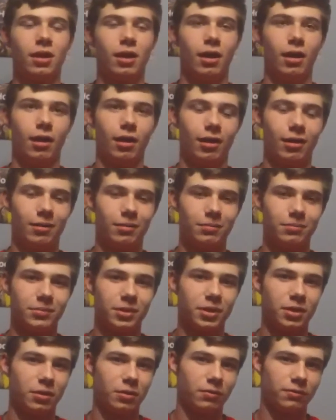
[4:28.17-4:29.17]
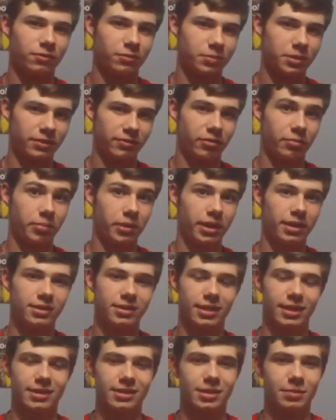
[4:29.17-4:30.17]
from different baits,
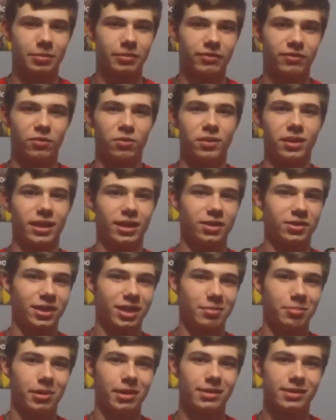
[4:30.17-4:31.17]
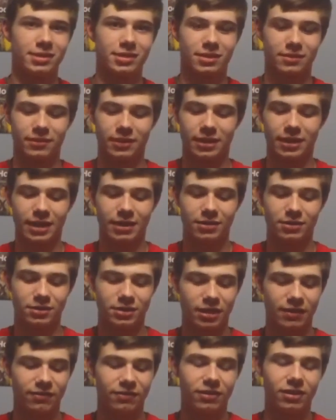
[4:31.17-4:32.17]
like I said before, like crankbaits and stuff like that. There's
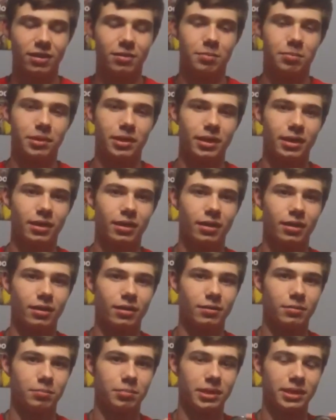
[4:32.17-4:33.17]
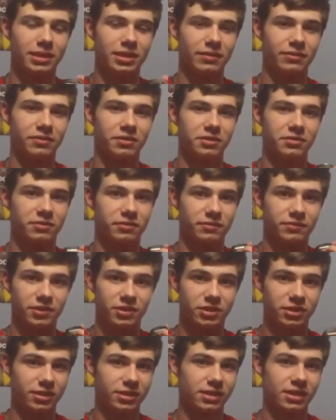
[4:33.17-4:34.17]
definitely a big difference from
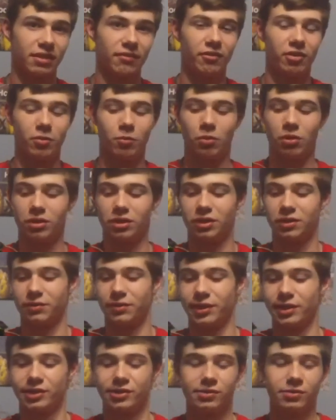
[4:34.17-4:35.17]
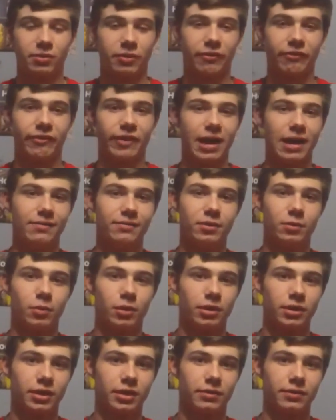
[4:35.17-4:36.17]
fishing a 7 to 1 gear ratio to a 5 to
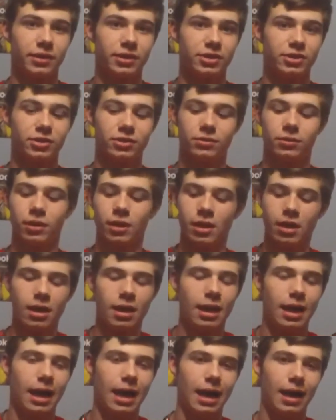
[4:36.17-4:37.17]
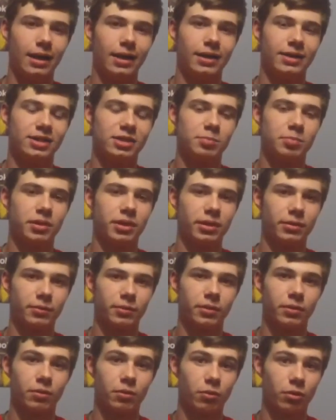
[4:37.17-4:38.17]
1 gear ratio on a spinning
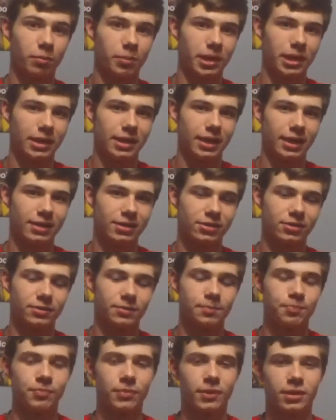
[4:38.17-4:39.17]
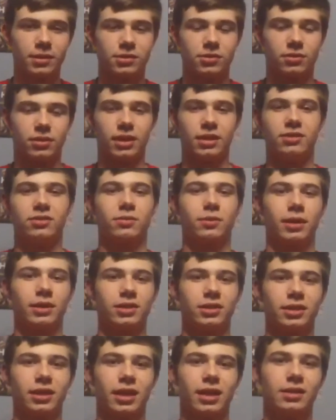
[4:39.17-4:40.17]
reel or a bait caster. So thanks for
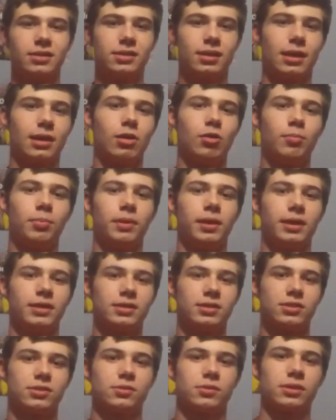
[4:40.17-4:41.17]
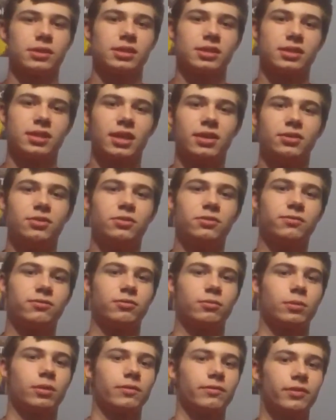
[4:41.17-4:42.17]
watching, guys. I hope you guys enjoyed. Stay tuned
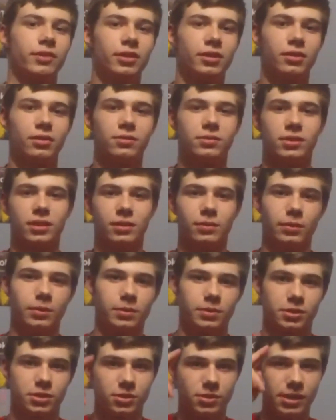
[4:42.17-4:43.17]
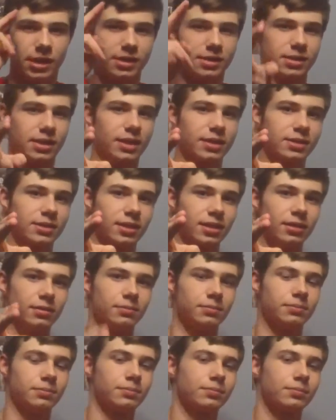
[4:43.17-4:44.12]
for more videos, and we will see you guys next time.